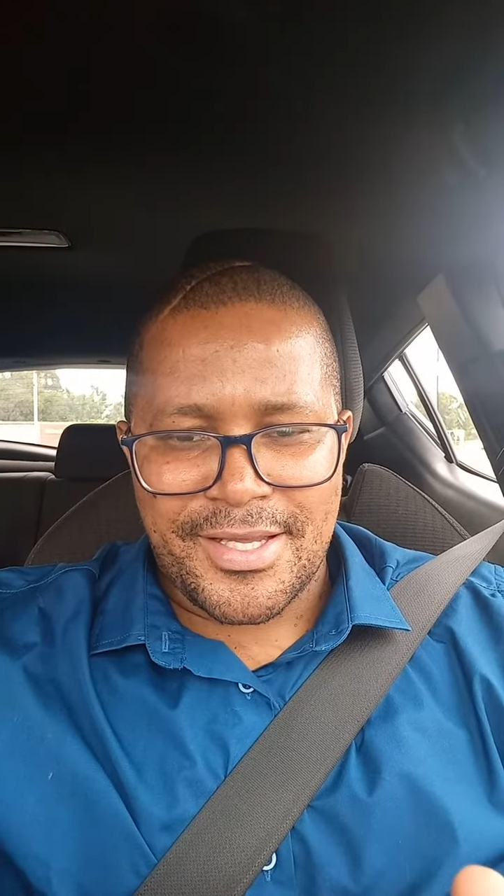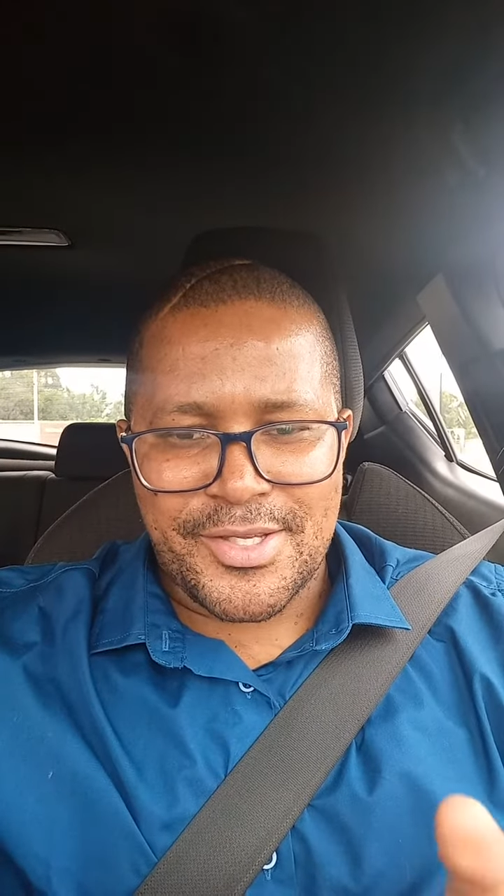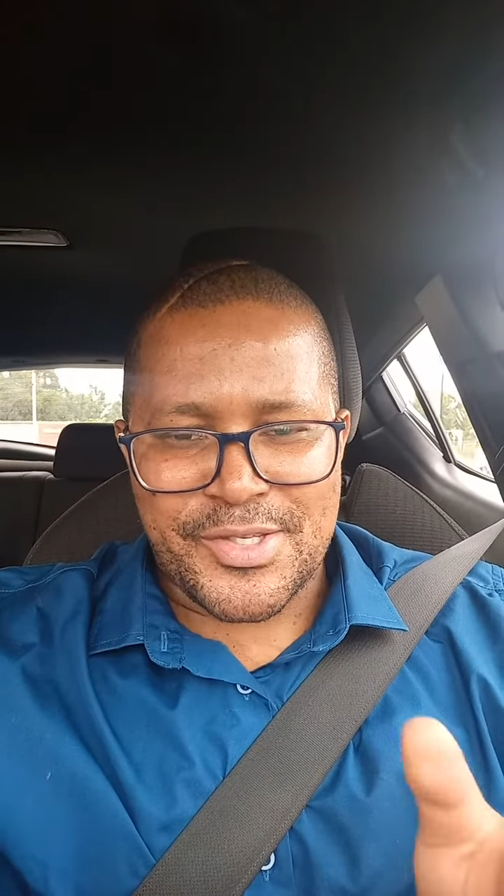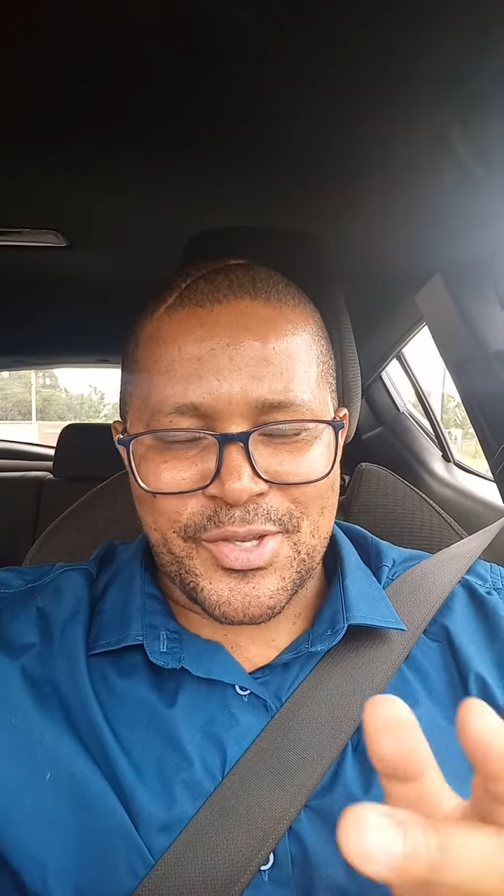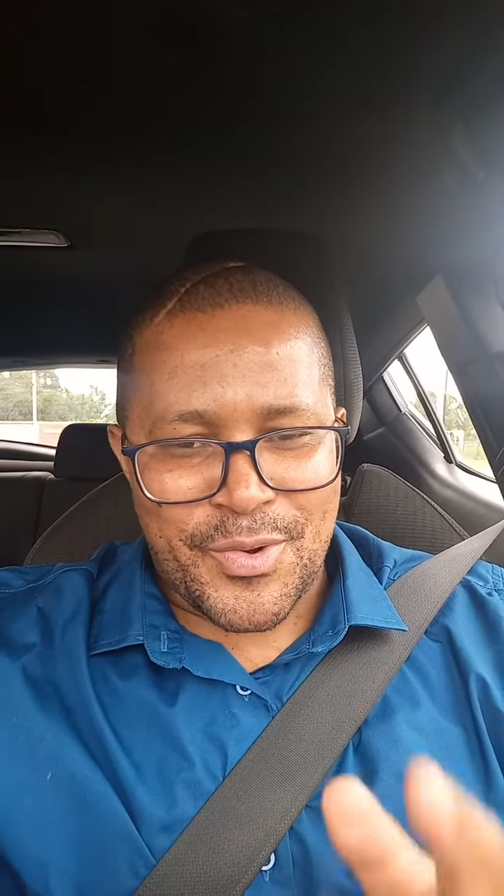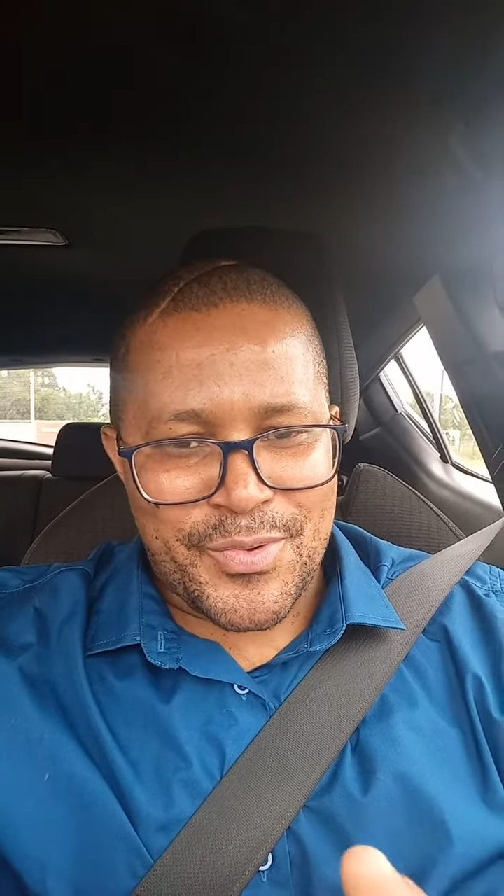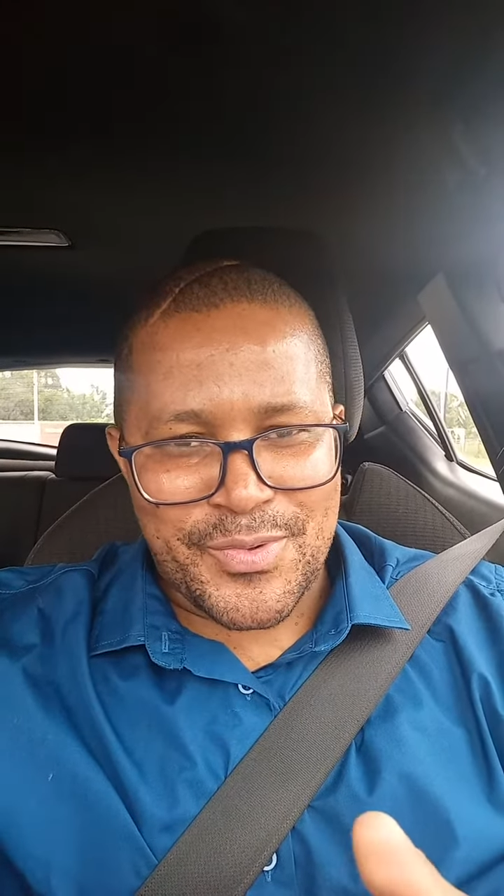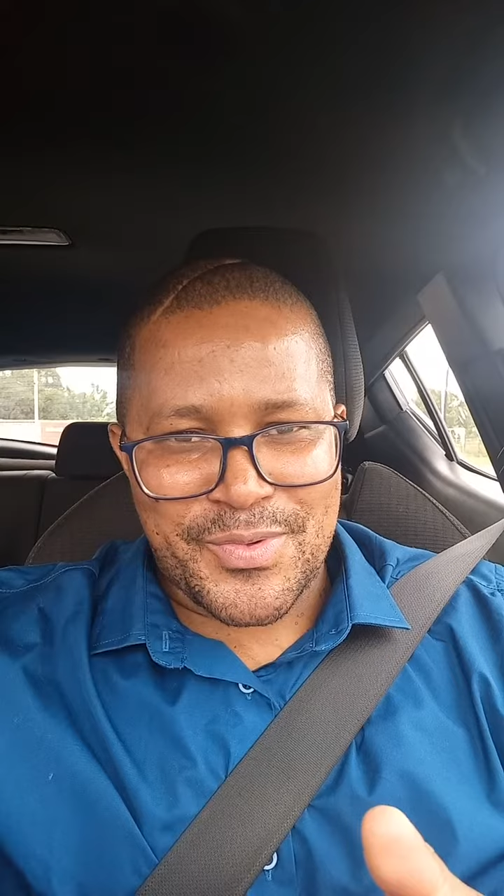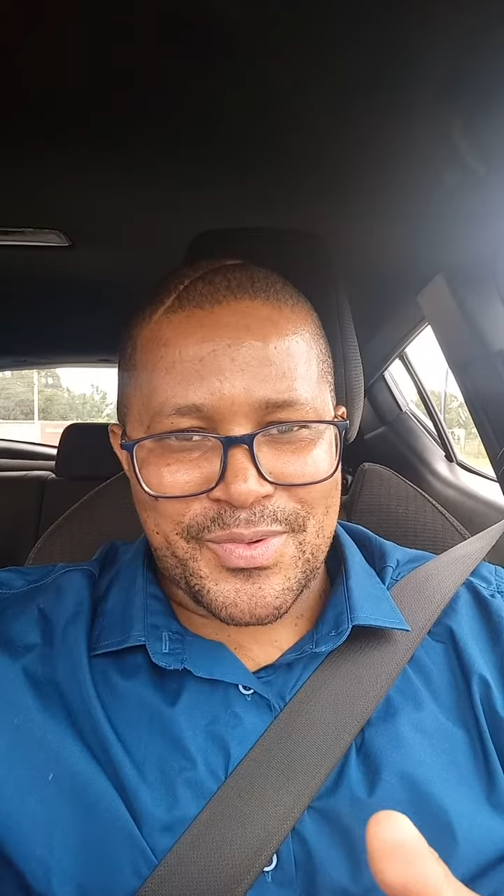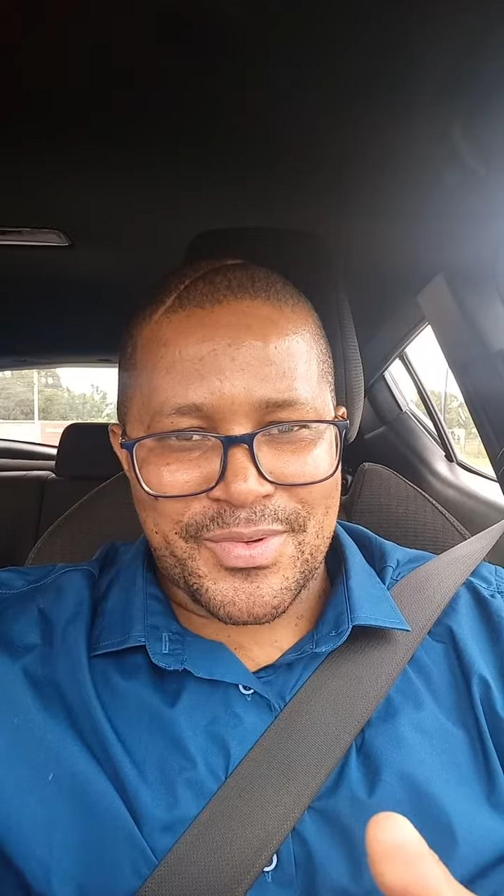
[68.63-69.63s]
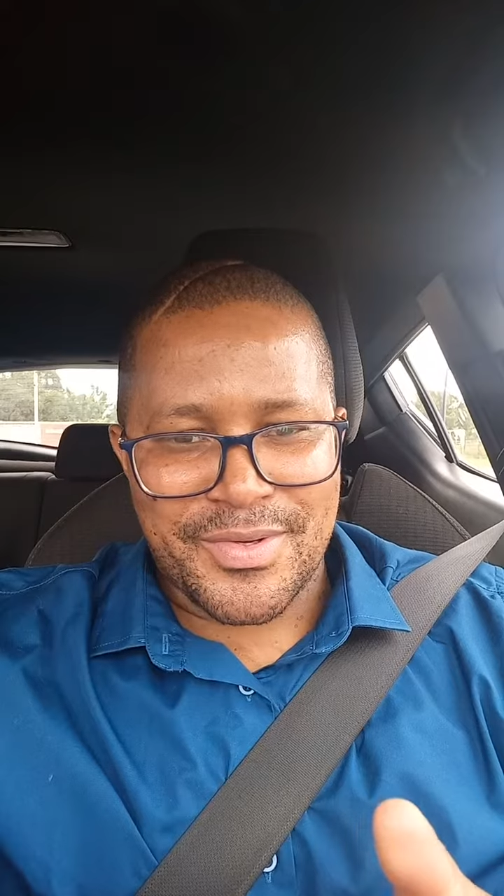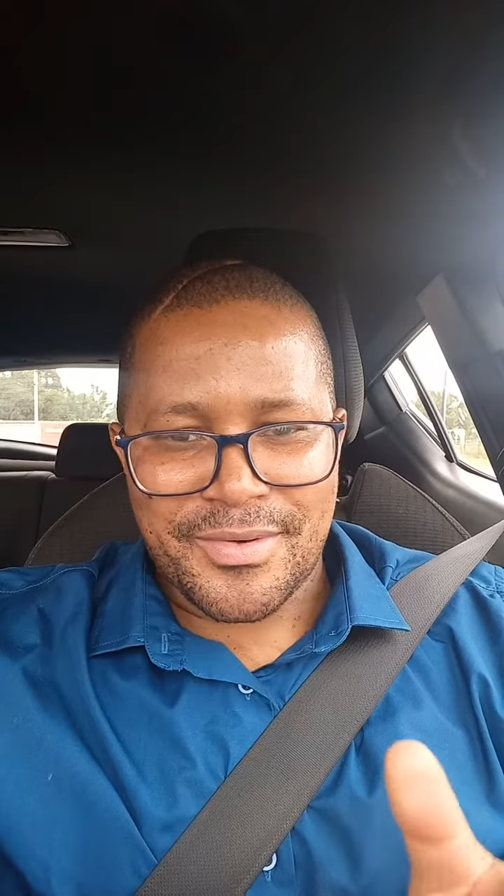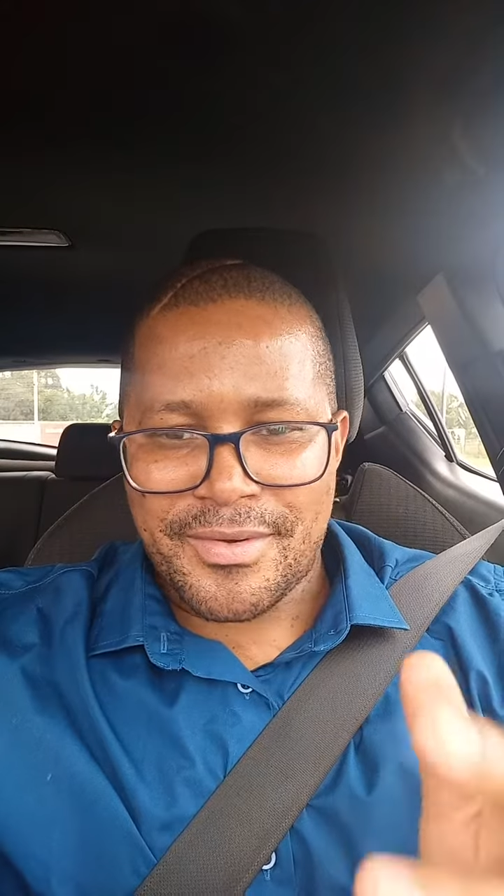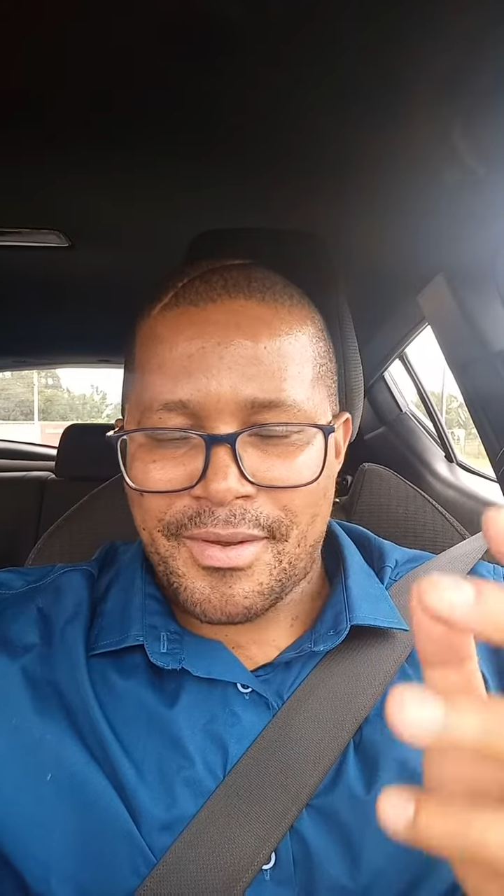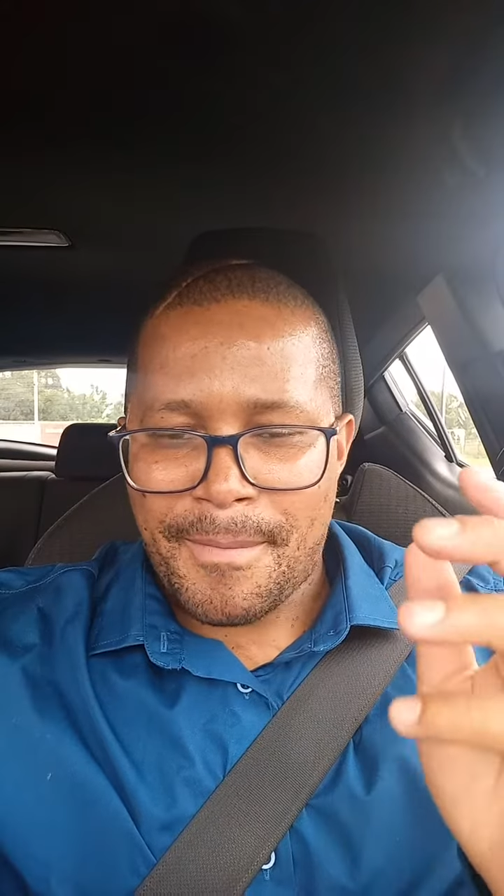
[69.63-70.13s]
So,
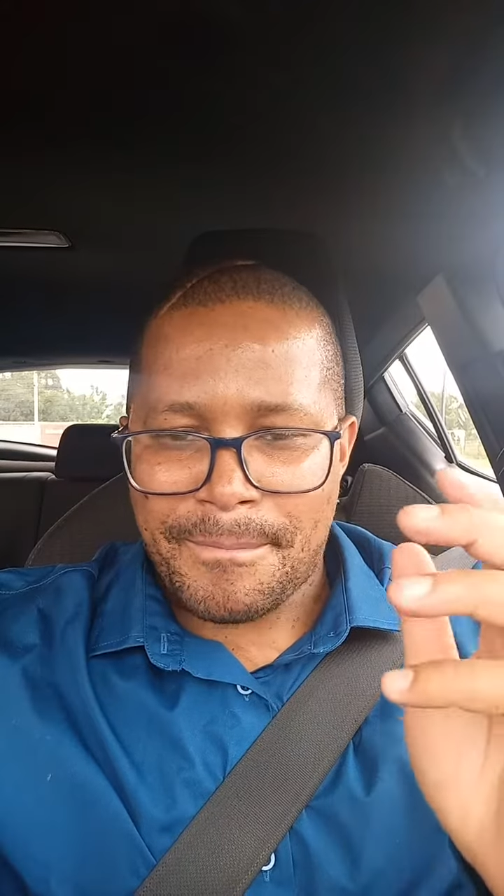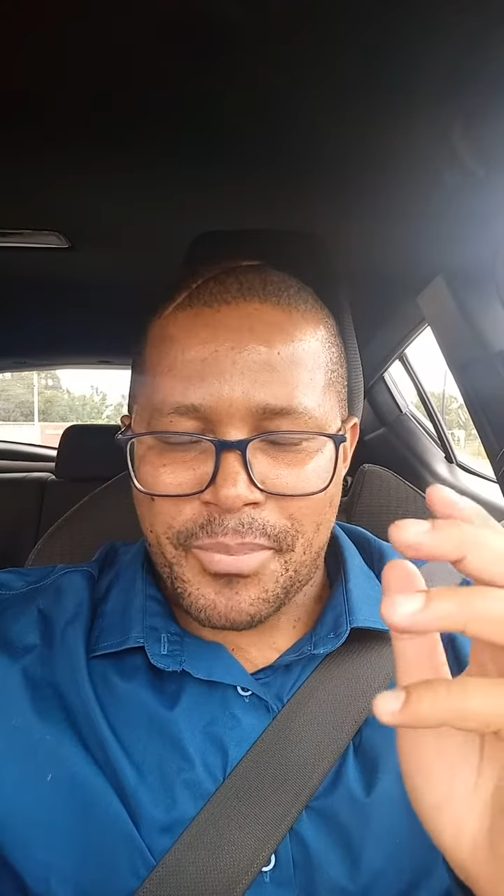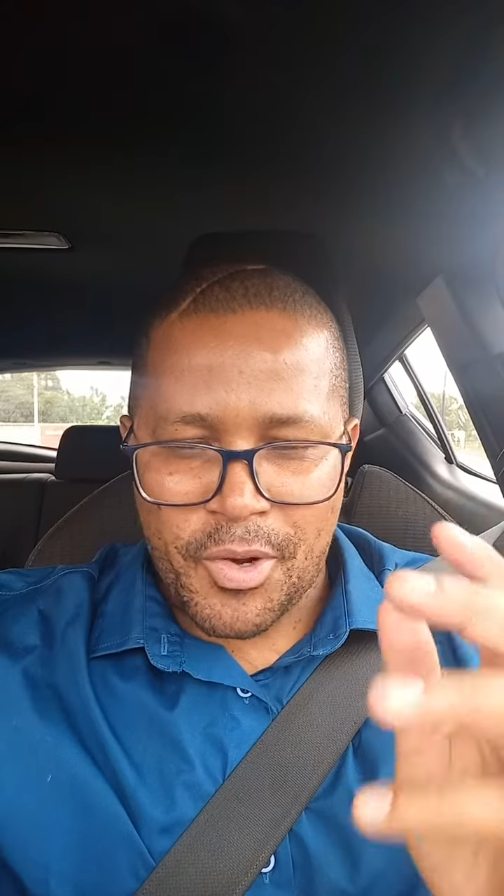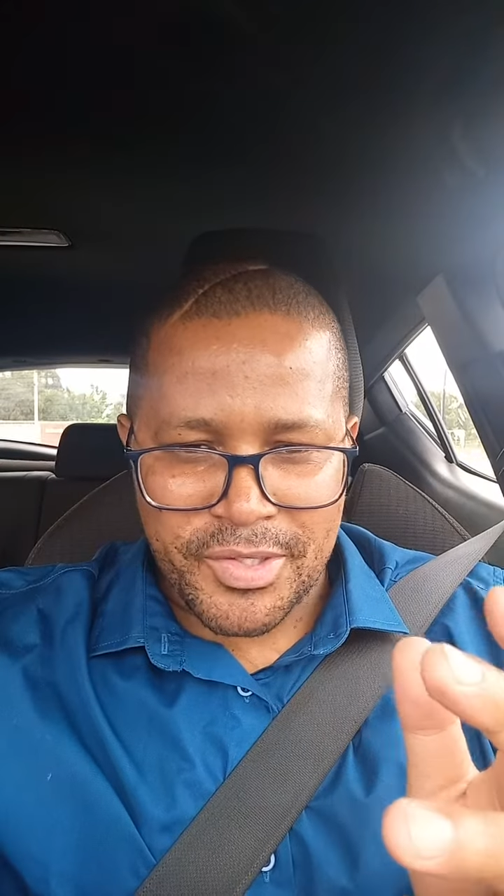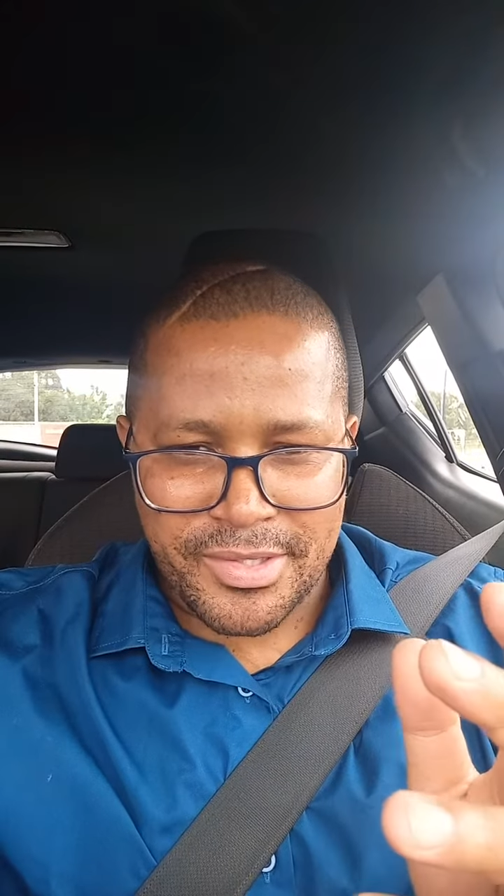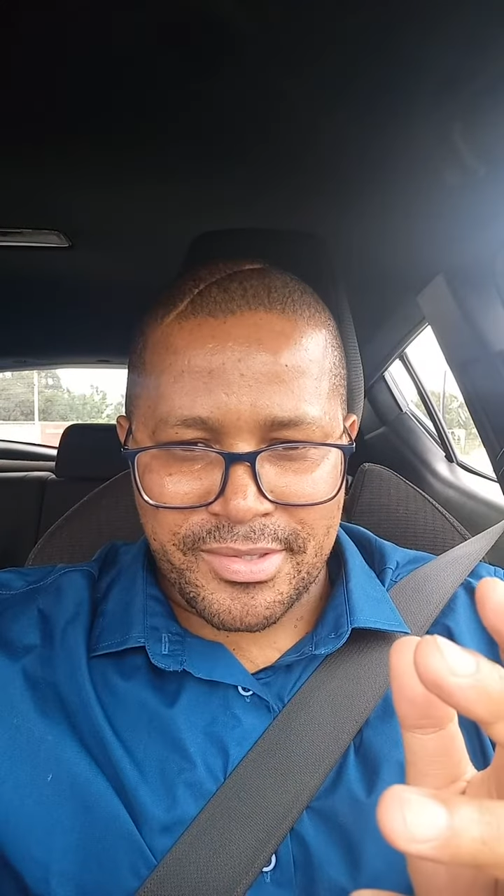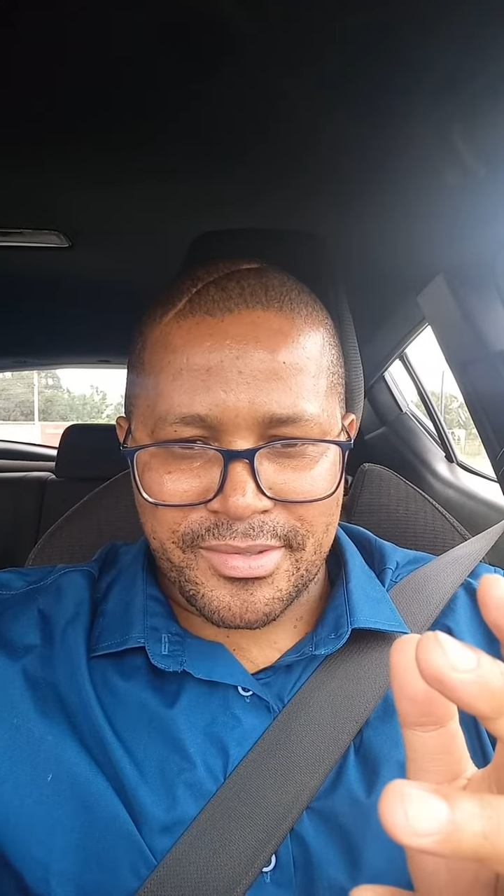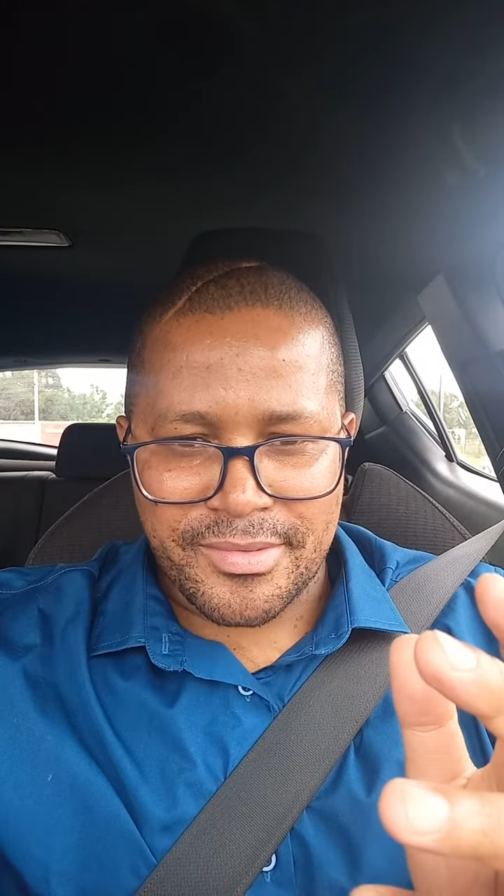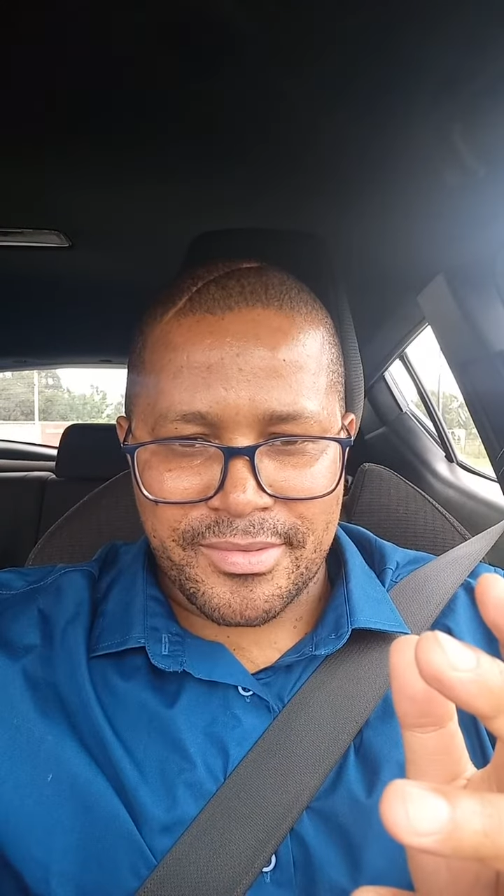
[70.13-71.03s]
pause.